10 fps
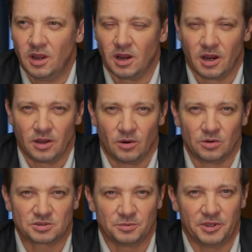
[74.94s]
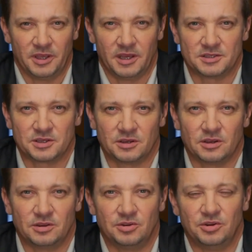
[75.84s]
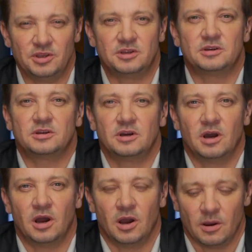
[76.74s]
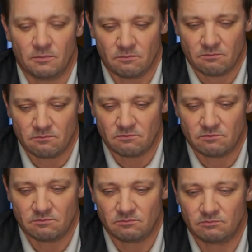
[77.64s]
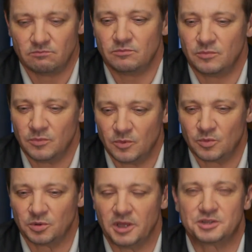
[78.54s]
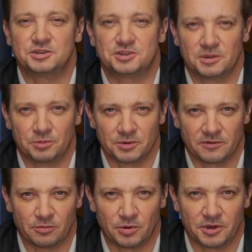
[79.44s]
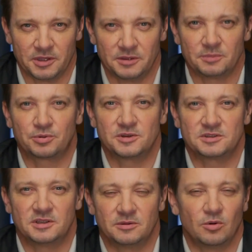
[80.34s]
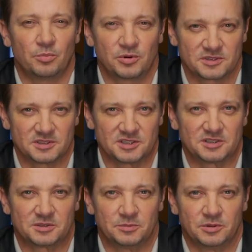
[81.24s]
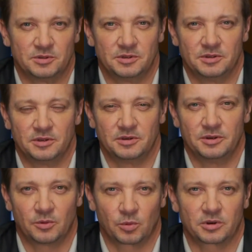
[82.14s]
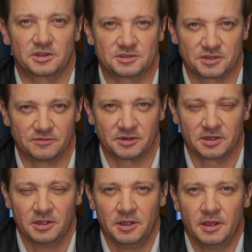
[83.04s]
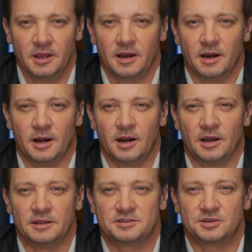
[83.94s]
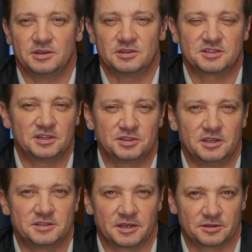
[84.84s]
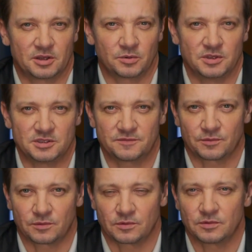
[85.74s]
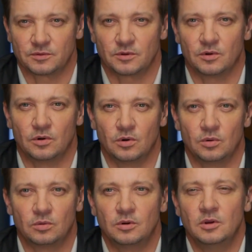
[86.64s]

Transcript: Uh, ultimately, he has a, a unique um, relationship with everybody in the prison, the whole prison system, and, and, the, and the, workings of it. Uh, and so, he, essentially, he's like the grease for the whole